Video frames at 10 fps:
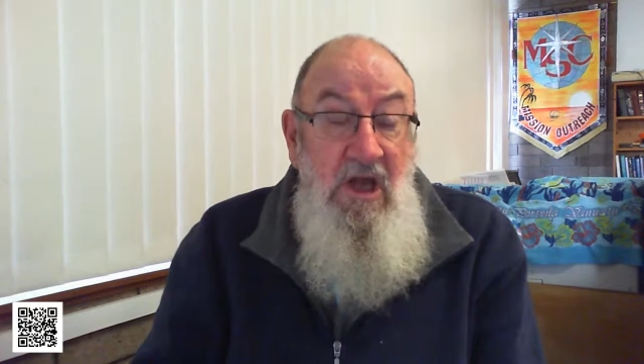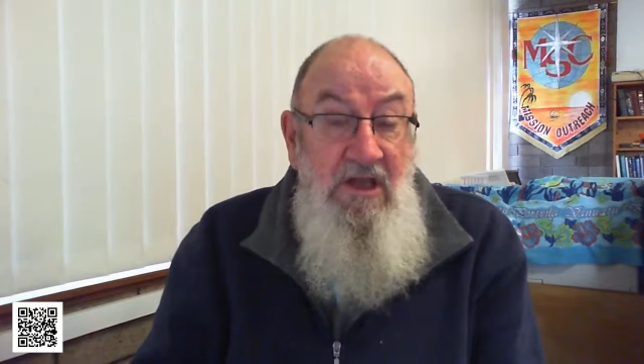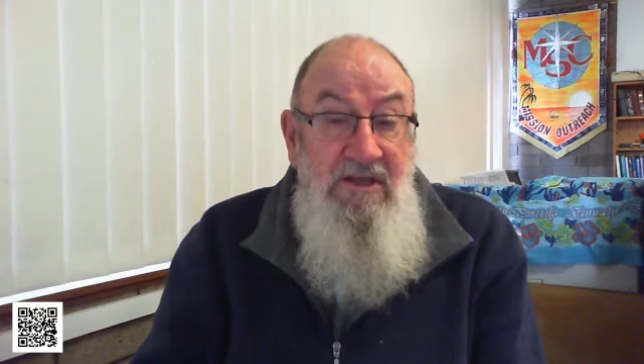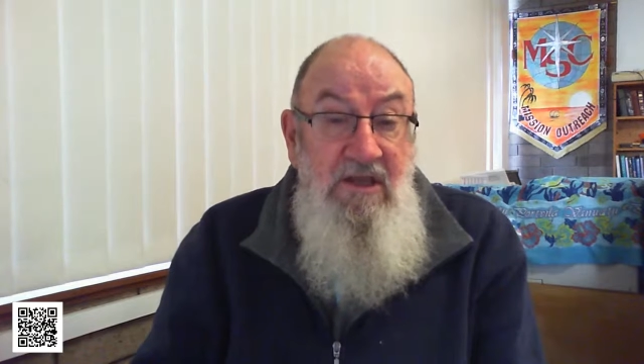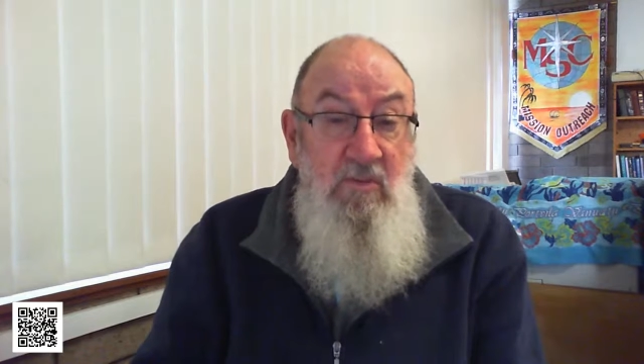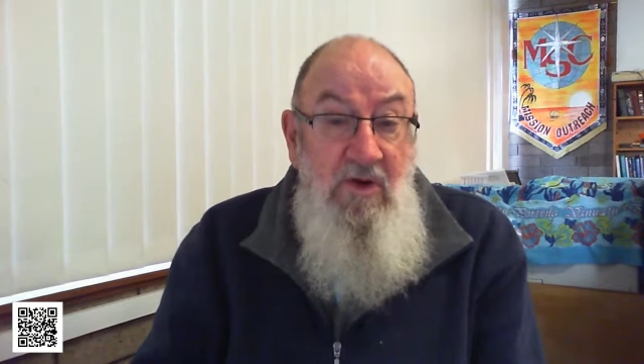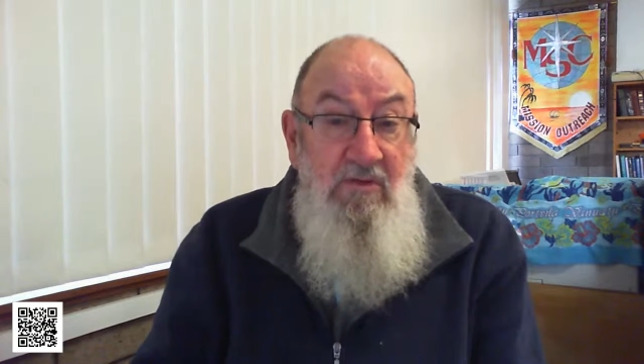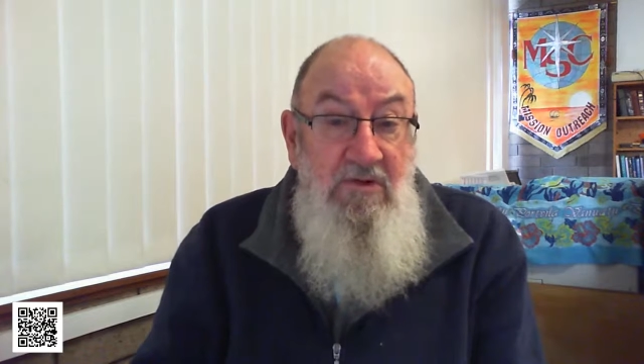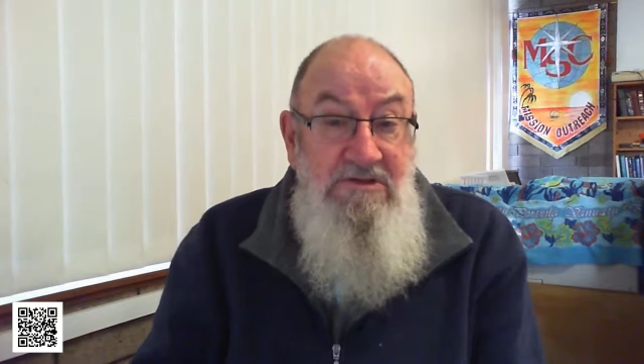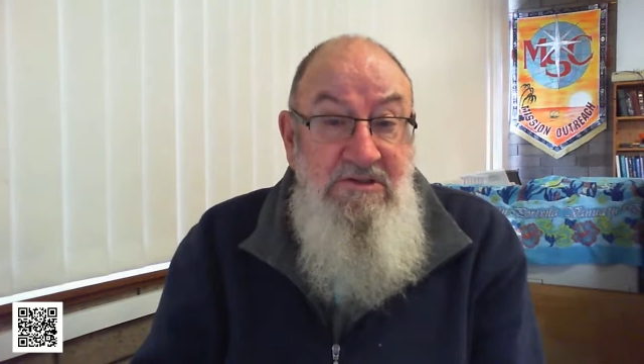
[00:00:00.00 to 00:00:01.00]
I think
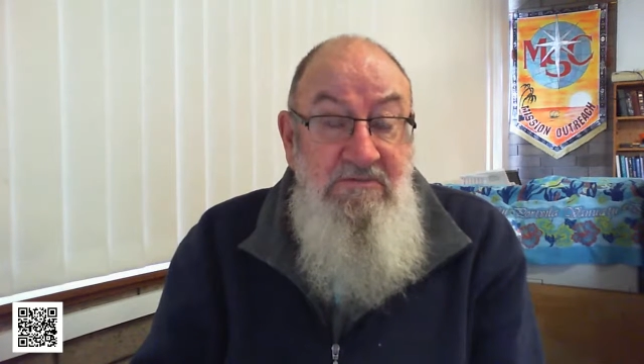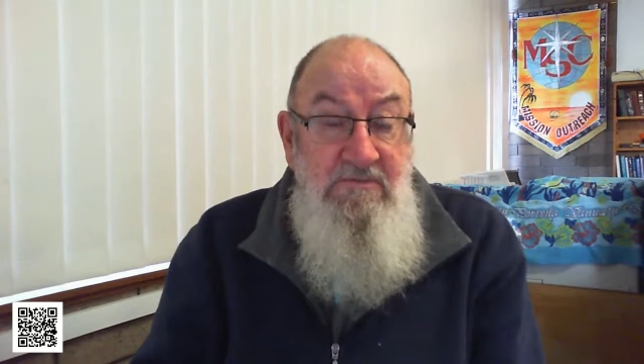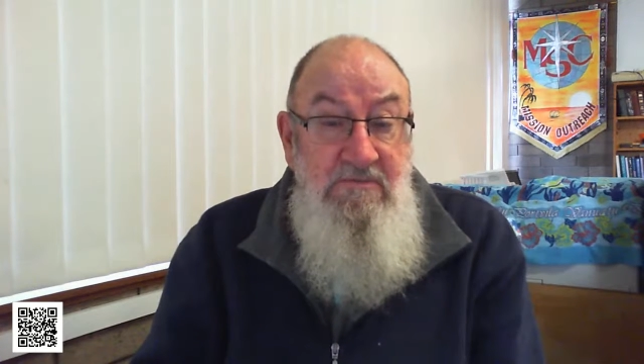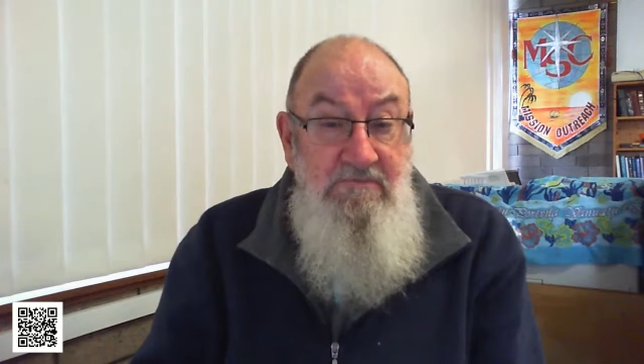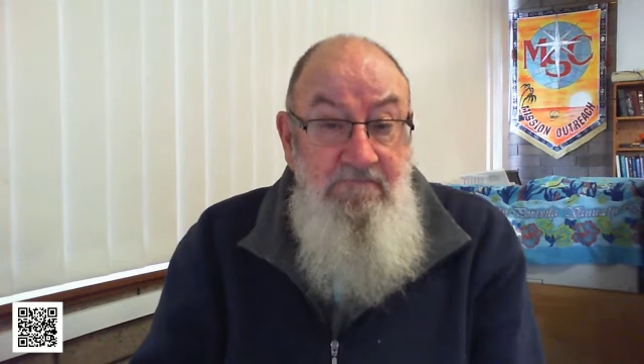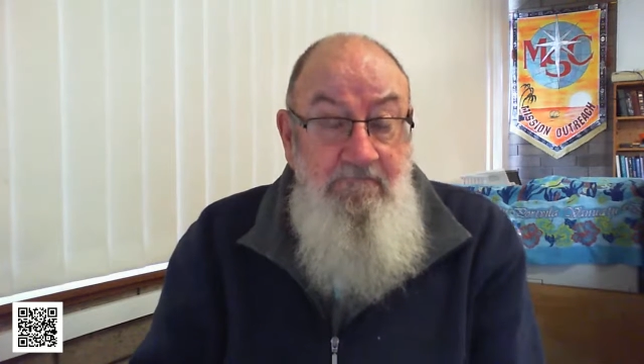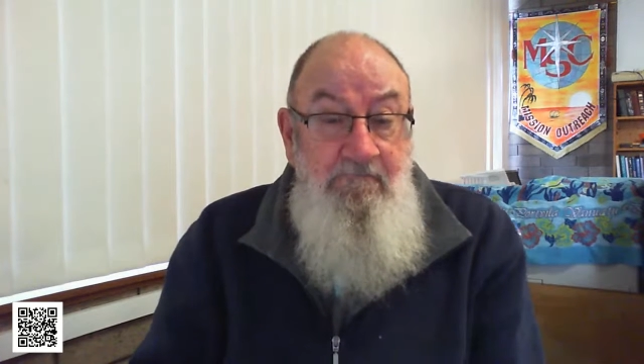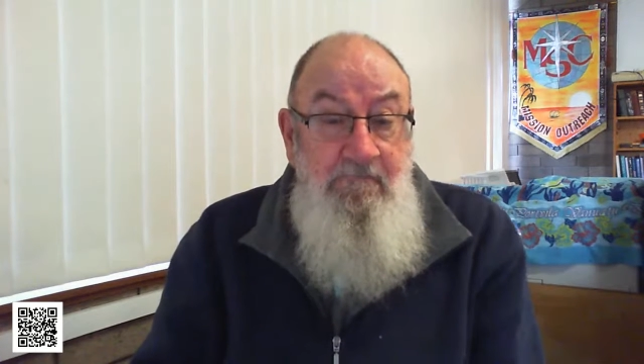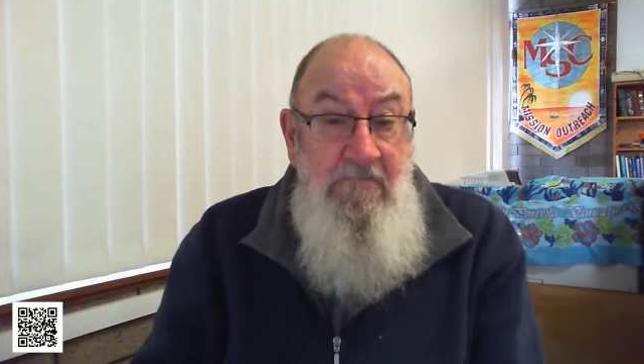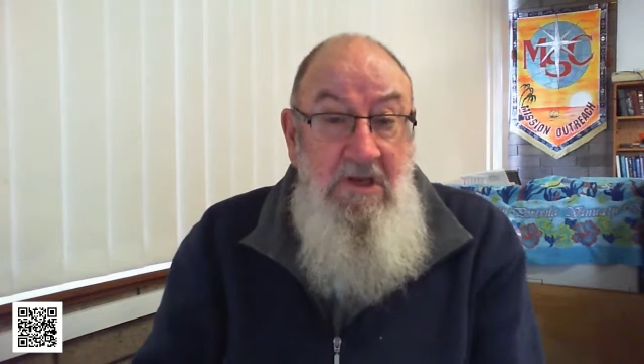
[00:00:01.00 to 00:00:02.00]
one reason,
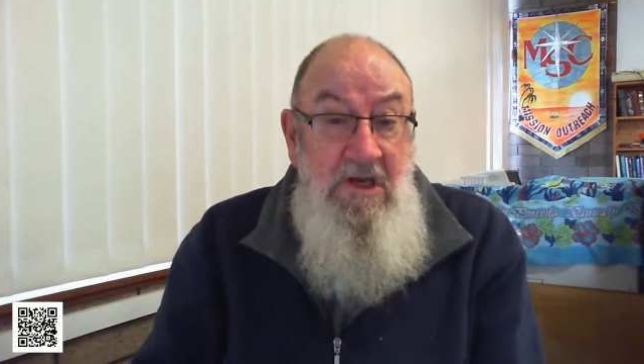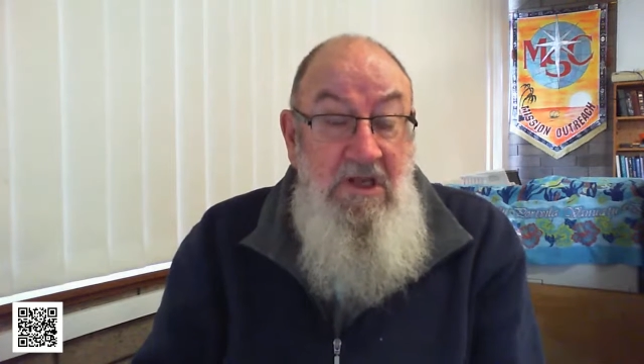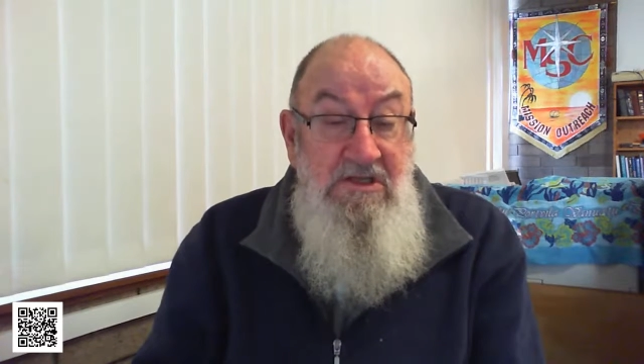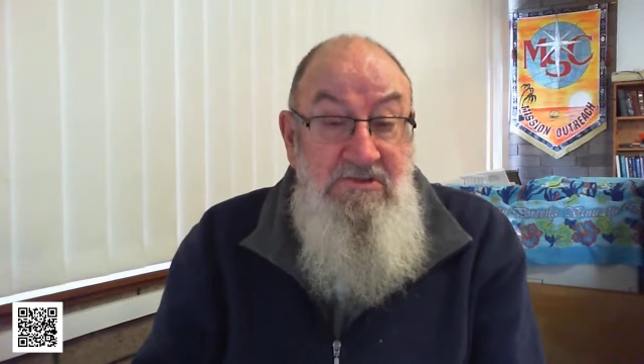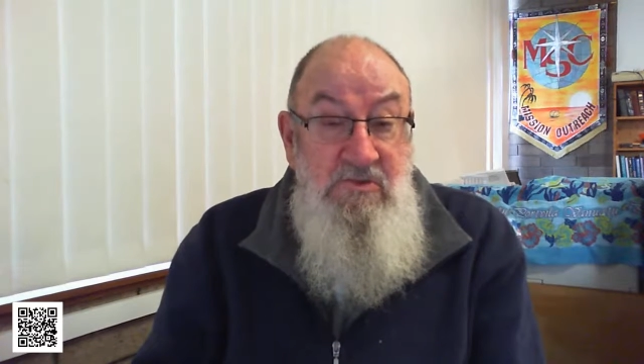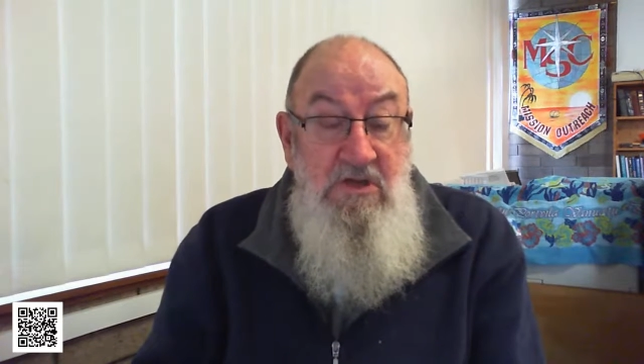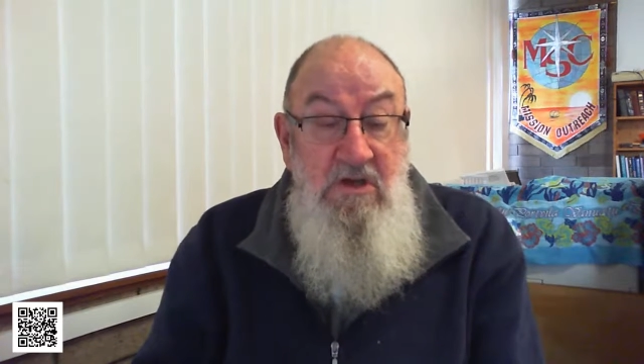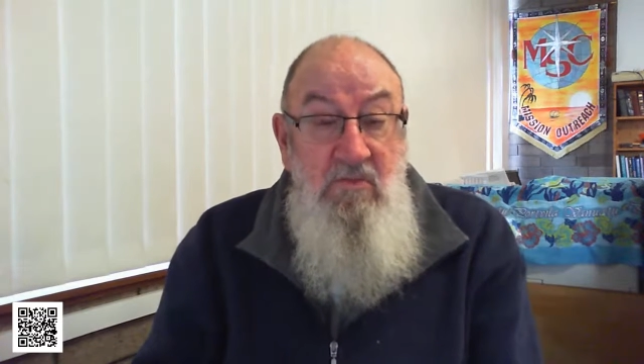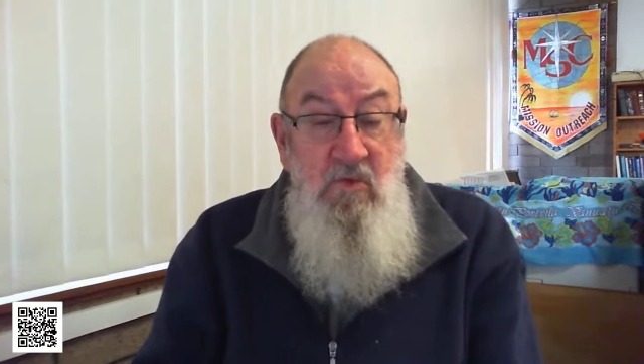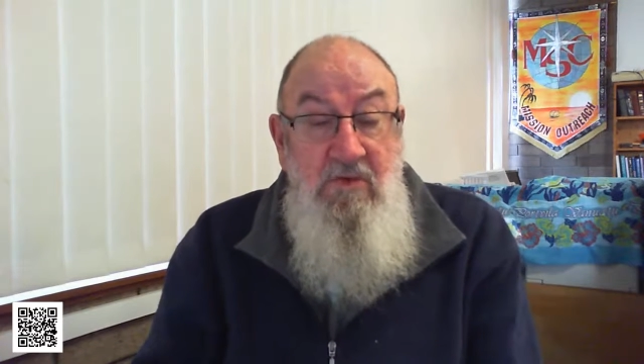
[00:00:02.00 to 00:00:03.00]
and others would
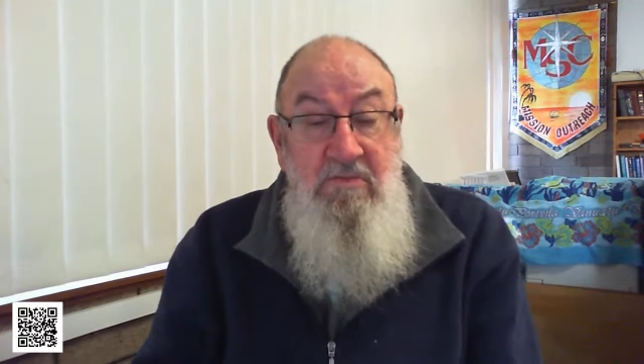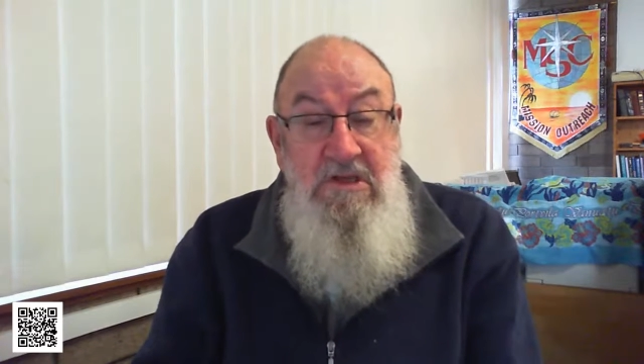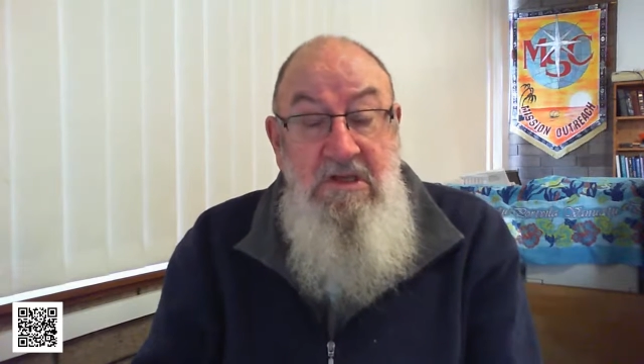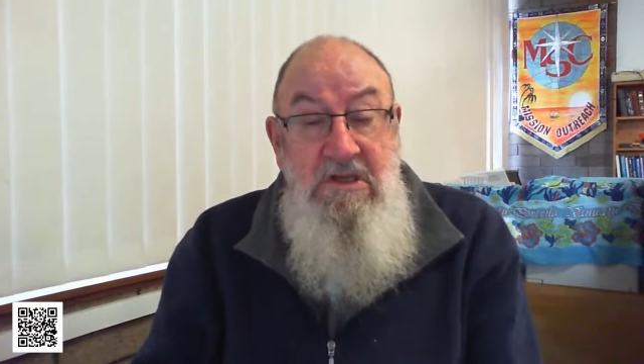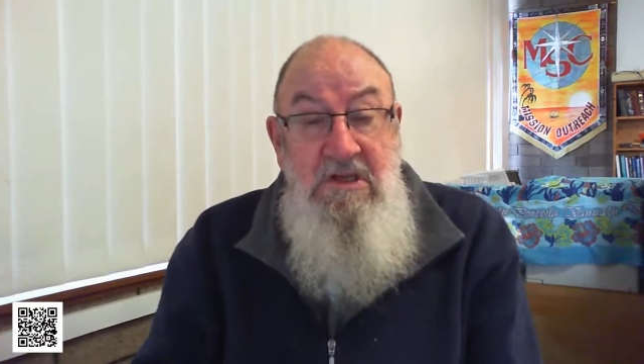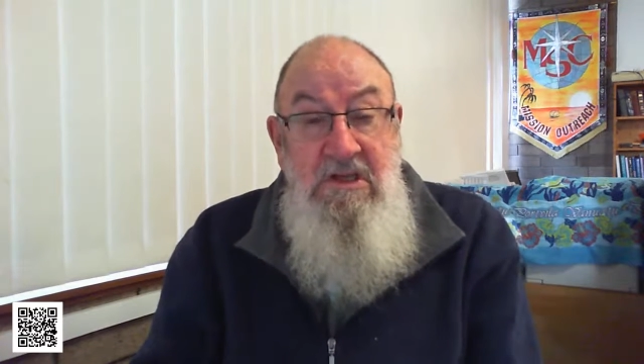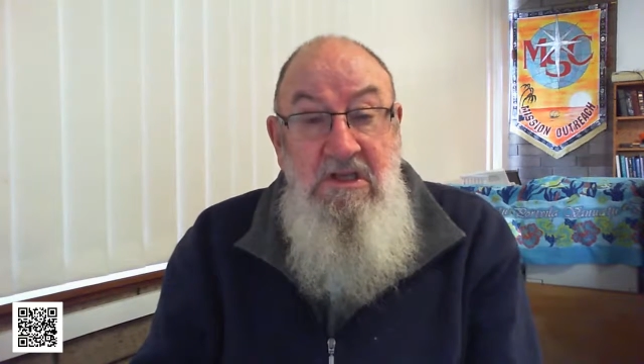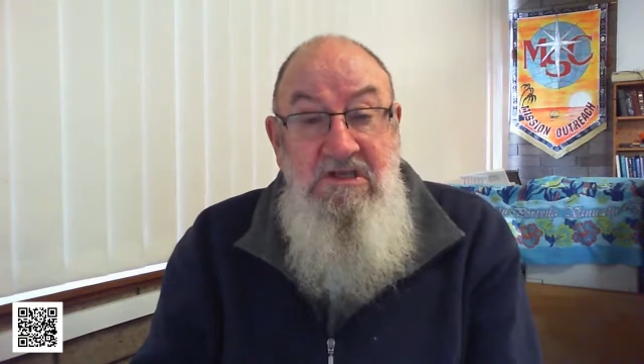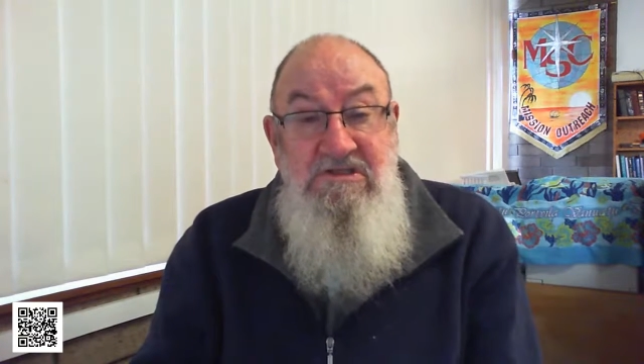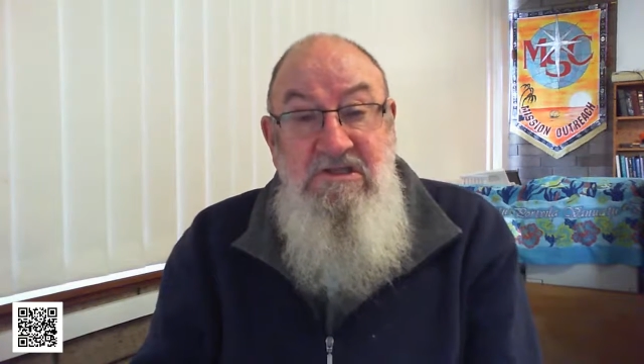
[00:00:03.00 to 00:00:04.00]
know more than me,
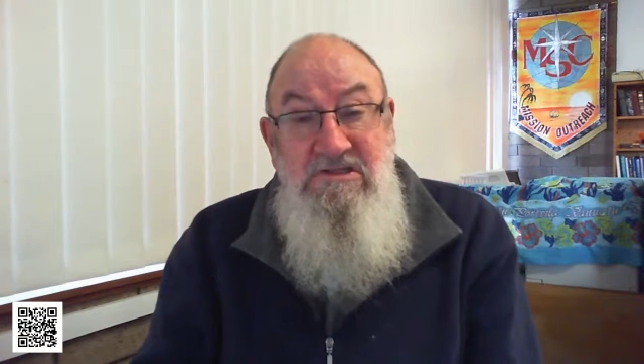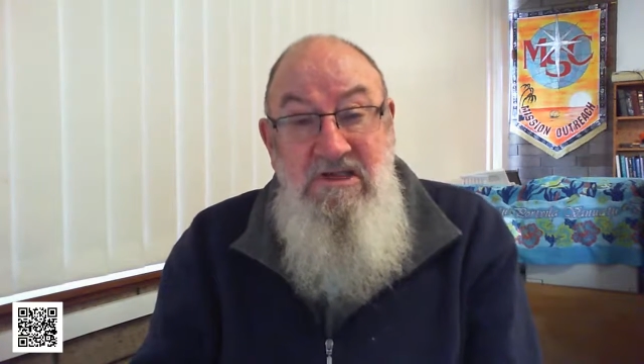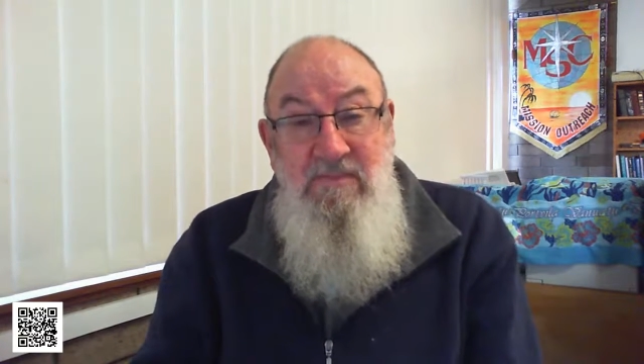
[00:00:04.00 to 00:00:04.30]
is the